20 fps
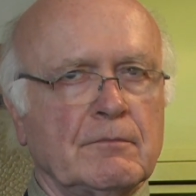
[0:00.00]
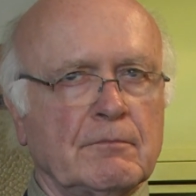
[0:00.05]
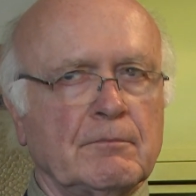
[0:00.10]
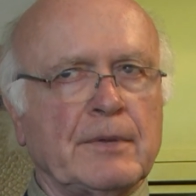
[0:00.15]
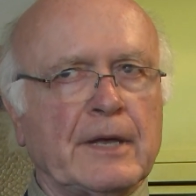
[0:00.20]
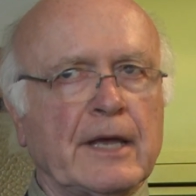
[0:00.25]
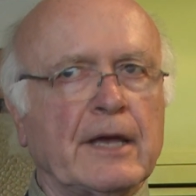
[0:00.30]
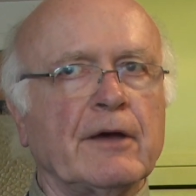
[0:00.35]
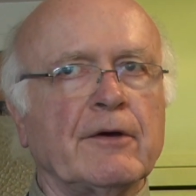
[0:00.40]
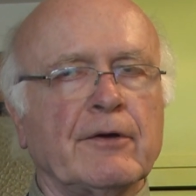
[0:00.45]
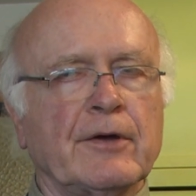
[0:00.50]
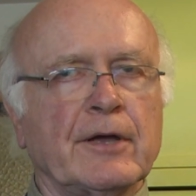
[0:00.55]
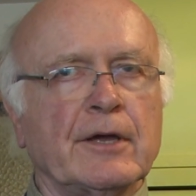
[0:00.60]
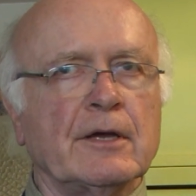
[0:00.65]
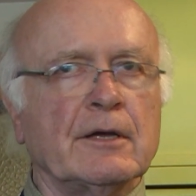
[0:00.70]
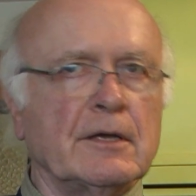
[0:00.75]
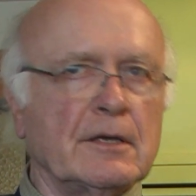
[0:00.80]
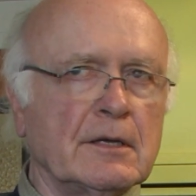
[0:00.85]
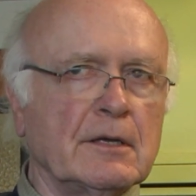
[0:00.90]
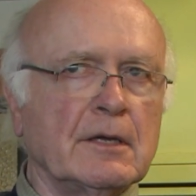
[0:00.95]
Bay
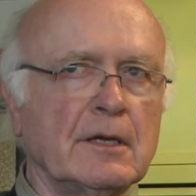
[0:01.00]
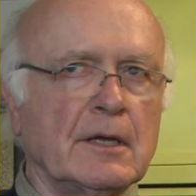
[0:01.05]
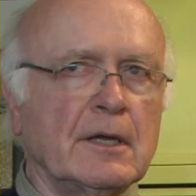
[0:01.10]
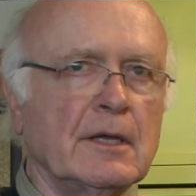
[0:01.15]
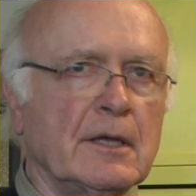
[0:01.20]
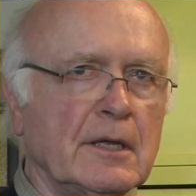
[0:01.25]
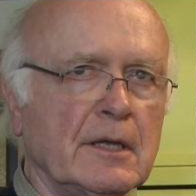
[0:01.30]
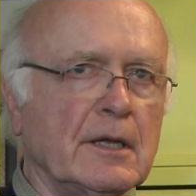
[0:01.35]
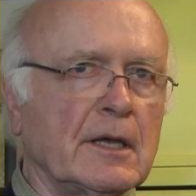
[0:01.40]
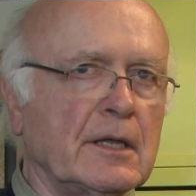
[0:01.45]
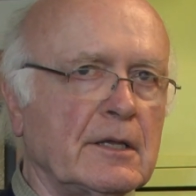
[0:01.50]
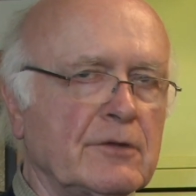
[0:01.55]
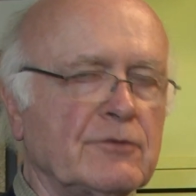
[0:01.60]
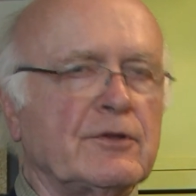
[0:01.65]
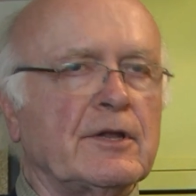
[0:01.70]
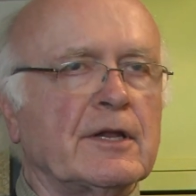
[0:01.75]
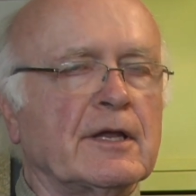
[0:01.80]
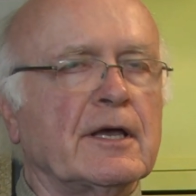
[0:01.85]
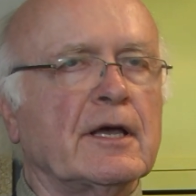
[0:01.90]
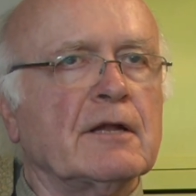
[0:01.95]
Area and the
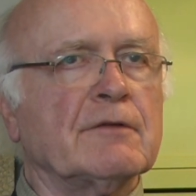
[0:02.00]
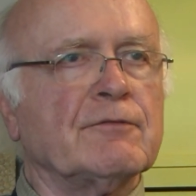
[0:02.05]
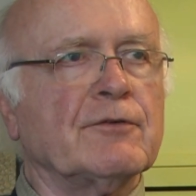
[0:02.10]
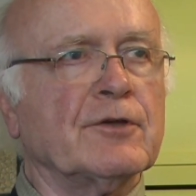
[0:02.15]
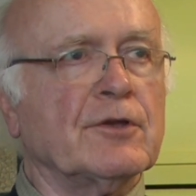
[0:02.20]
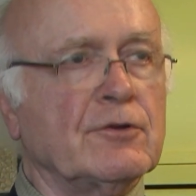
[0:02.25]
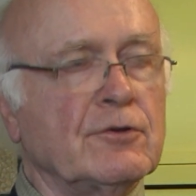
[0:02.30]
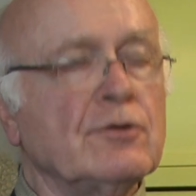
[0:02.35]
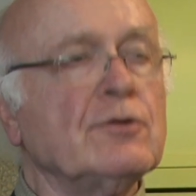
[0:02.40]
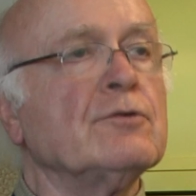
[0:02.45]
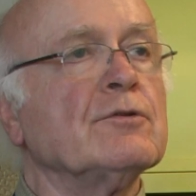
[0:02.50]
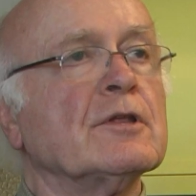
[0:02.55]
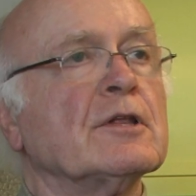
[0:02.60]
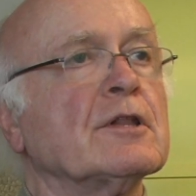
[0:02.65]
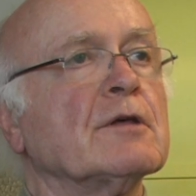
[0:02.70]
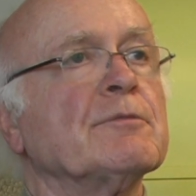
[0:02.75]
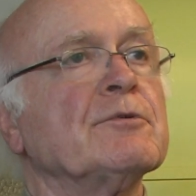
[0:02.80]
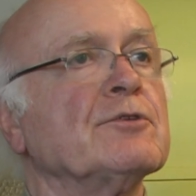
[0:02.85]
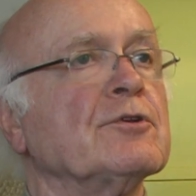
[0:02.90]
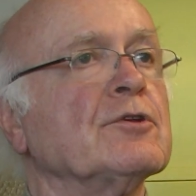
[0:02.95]
state of California knew that
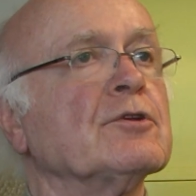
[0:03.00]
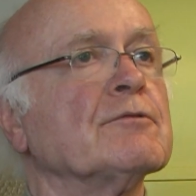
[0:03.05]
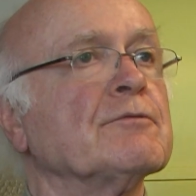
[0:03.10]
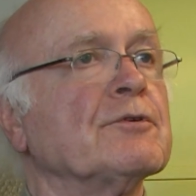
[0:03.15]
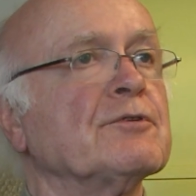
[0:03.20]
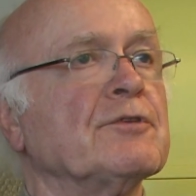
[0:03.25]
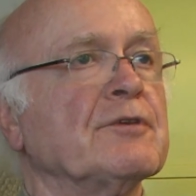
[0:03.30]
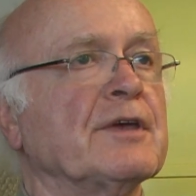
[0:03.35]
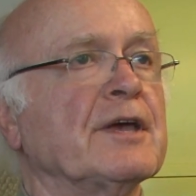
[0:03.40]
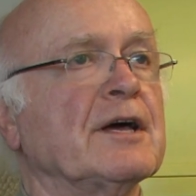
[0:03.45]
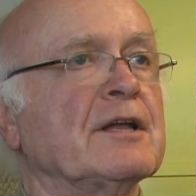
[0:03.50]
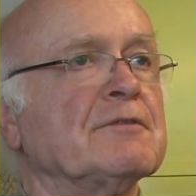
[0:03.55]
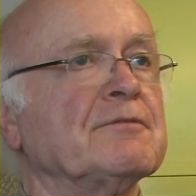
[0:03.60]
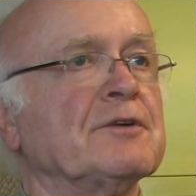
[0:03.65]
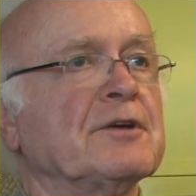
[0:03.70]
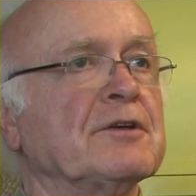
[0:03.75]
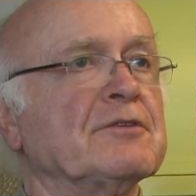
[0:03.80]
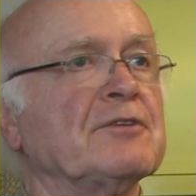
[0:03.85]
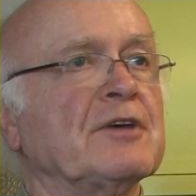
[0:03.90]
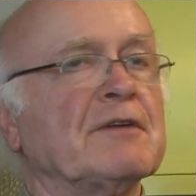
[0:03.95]
there was a University of
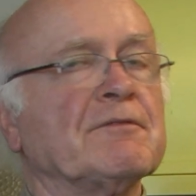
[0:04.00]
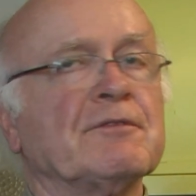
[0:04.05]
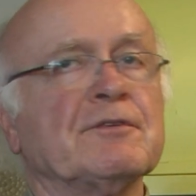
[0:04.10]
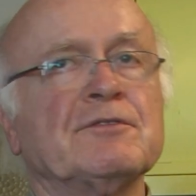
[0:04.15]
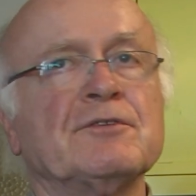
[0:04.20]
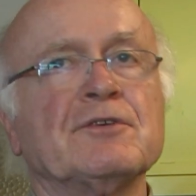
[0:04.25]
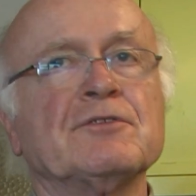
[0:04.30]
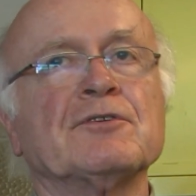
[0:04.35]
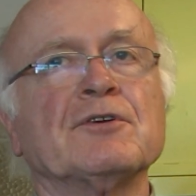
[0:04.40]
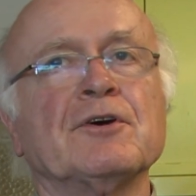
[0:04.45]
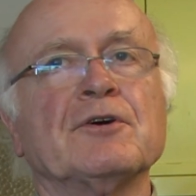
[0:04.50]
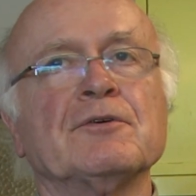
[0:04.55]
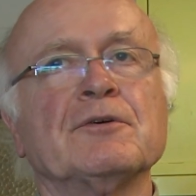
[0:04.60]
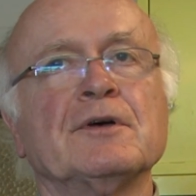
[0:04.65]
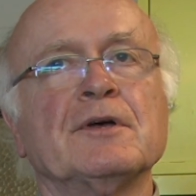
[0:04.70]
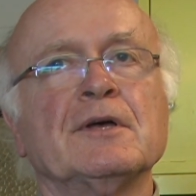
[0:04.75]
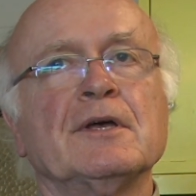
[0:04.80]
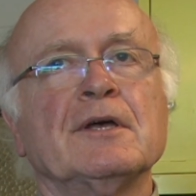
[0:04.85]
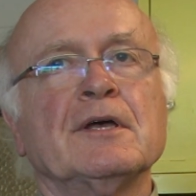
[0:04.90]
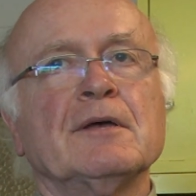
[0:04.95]
California, San Francisco.
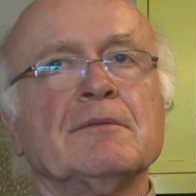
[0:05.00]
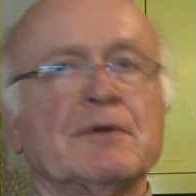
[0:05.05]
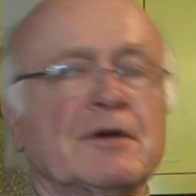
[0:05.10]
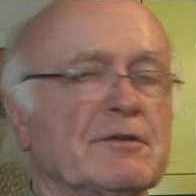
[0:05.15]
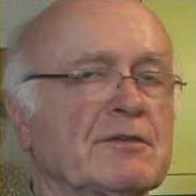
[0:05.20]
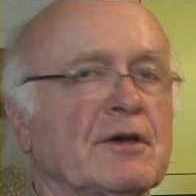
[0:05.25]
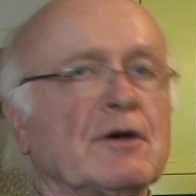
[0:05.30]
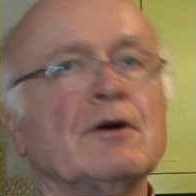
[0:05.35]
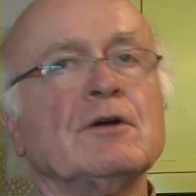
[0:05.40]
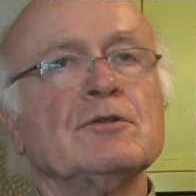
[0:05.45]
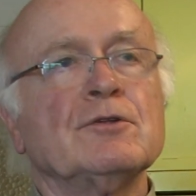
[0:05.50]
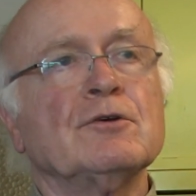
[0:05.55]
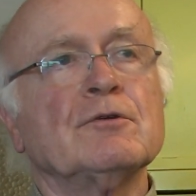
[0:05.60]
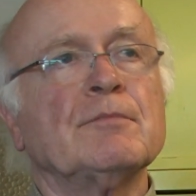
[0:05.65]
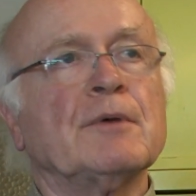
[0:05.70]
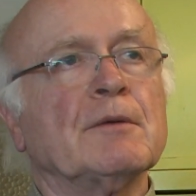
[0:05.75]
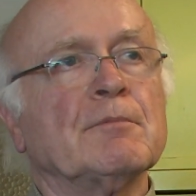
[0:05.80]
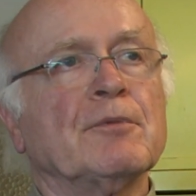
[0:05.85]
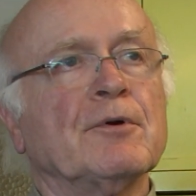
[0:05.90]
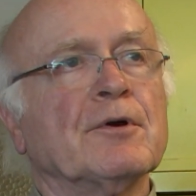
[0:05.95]
Because they all knew
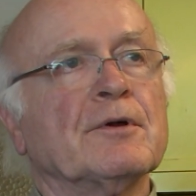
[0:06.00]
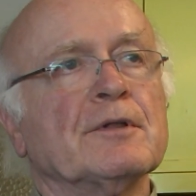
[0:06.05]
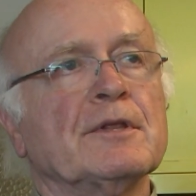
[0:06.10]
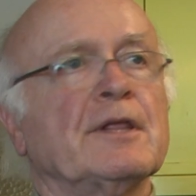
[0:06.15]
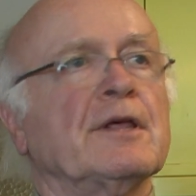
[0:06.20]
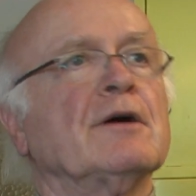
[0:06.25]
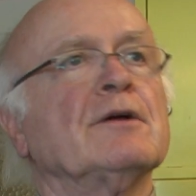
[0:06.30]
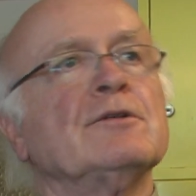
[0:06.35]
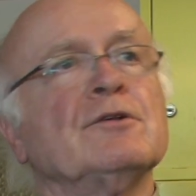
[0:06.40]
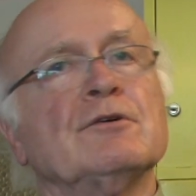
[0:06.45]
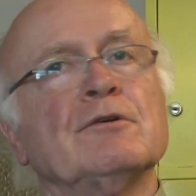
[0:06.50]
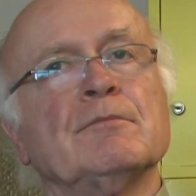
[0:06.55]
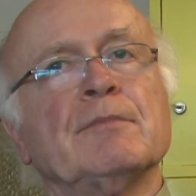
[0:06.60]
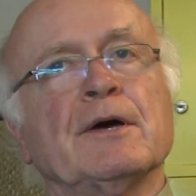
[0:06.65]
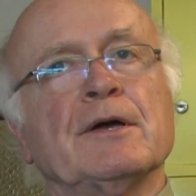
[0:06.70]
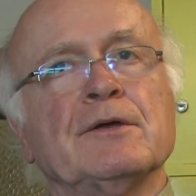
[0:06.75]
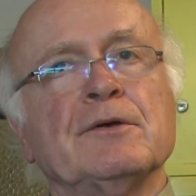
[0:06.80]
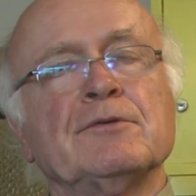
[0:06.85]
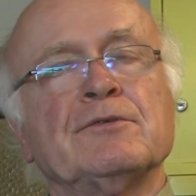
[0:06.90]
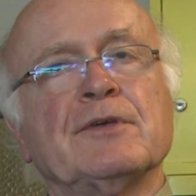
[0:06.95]
about Berkeley, they all knew
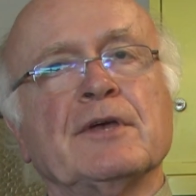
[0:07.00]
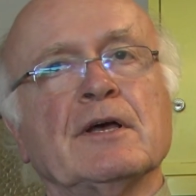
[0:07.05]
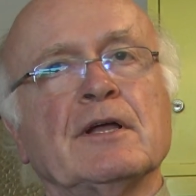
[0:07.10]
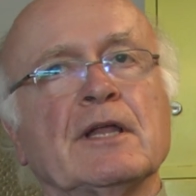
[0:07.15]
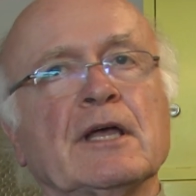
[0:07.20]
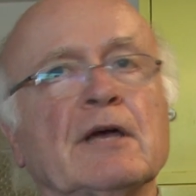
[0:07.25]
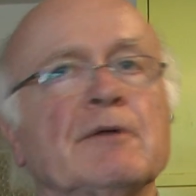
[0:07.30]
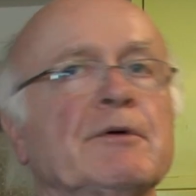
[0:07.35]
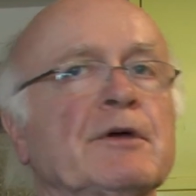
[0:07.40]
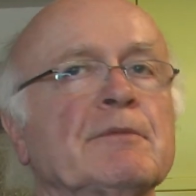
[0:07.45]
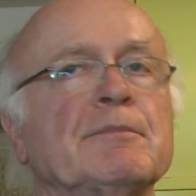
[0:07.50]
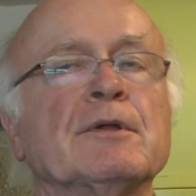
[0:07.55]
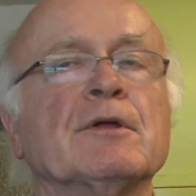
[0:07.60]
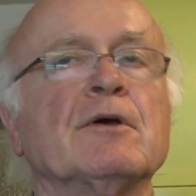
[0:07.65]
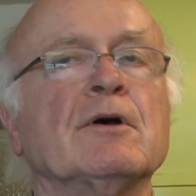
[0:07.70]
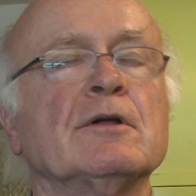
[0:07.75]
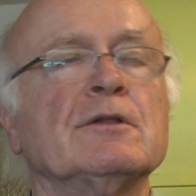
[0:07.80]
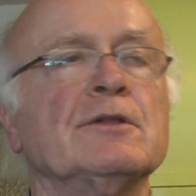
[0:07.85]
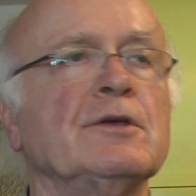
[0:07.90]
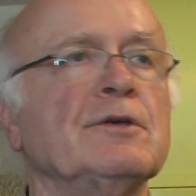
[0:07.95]
about UCLA. We had been
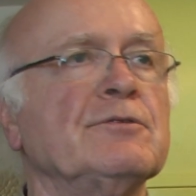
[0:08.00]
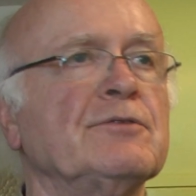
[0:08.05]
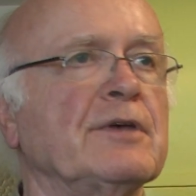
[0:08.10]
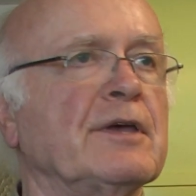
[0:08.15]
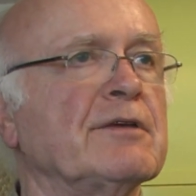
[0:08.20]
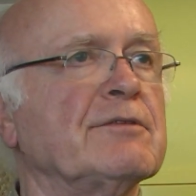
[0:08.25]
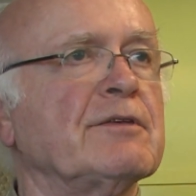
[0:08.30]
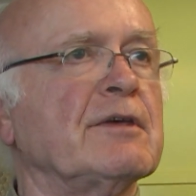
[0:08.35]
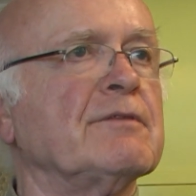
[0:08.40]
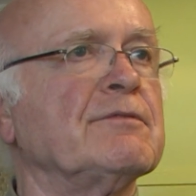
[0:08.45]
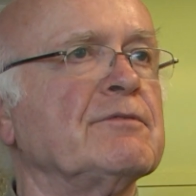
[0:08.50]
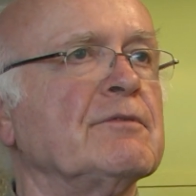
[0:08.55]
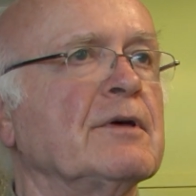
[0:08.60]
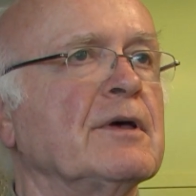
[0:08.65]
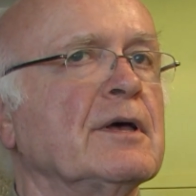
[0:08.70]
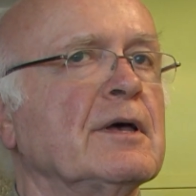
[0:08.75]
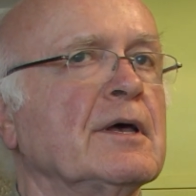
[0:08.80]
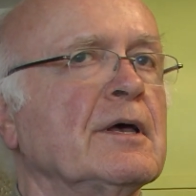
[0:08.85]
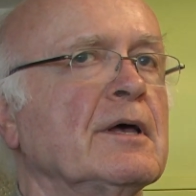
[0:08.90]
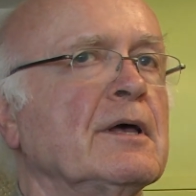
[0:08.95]
called the UCSF
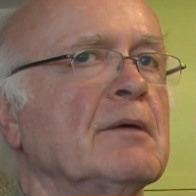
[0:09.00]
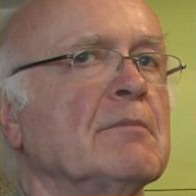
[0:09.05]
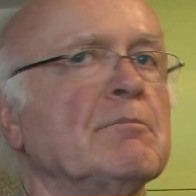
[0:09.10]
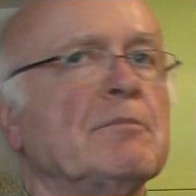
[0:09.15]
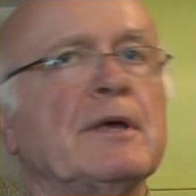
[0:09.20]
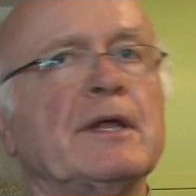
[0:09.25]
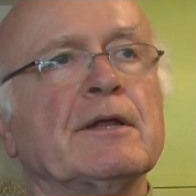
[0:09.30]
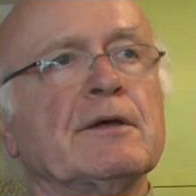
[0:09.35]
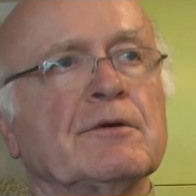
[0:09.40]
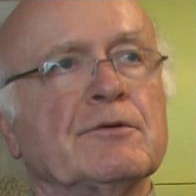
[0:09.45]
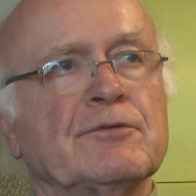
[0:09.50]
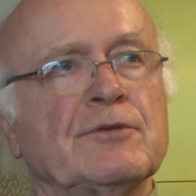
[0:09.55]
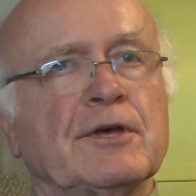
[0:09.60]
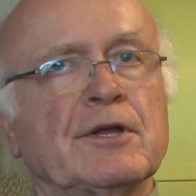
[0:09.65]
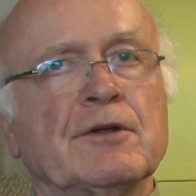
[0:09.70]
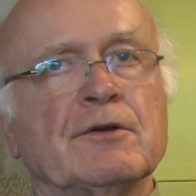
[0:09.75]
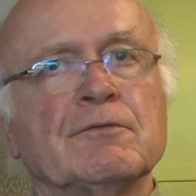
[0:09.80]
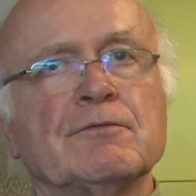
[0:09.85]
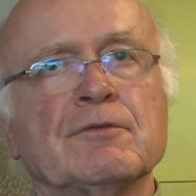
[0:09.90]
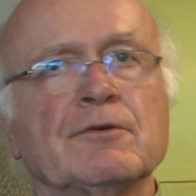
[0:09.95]
Medical
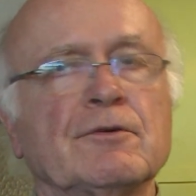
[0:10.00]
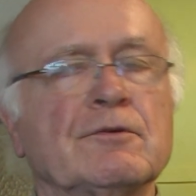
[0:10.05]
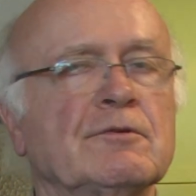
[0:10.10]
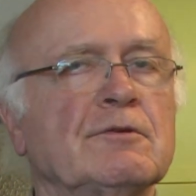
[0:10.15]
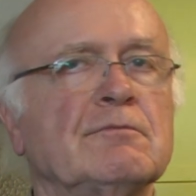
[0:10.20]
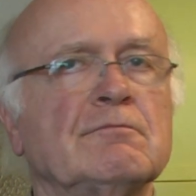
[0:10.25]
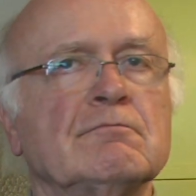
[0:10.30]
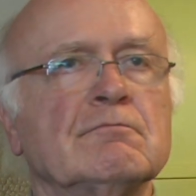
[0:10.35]
Center for